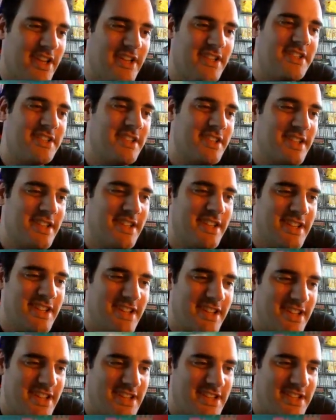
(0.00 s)
It's
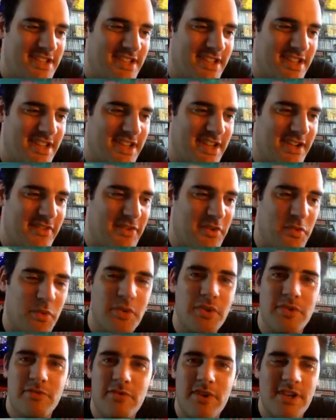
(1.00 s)
if you
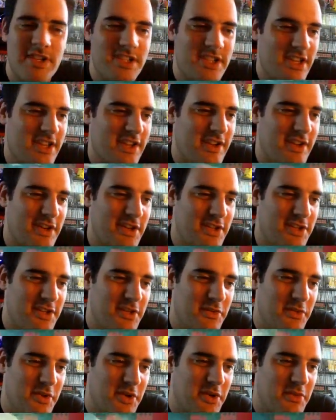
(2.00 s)
want the racing line and
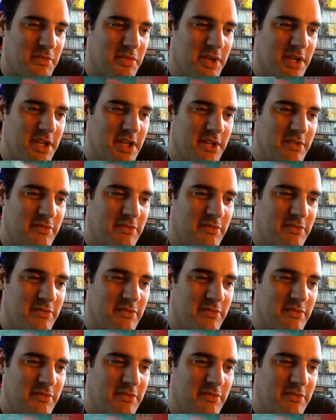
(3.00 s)
you want to compete,